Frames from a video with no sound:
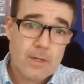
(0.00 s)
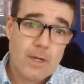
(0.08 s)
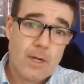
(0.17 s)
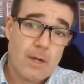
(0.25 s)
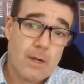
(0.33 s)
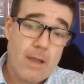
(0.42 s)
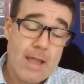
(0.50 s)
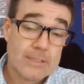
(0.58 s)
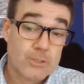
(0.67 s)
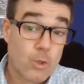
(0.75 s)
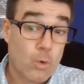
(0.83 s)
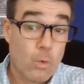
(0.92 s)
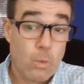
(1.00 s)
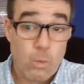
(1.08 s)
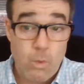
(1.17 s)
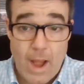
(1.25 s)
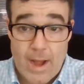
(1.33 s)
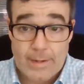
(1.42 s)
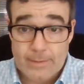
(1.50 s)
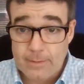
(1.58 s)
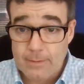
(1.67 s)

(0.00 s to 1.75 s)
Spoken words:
has great,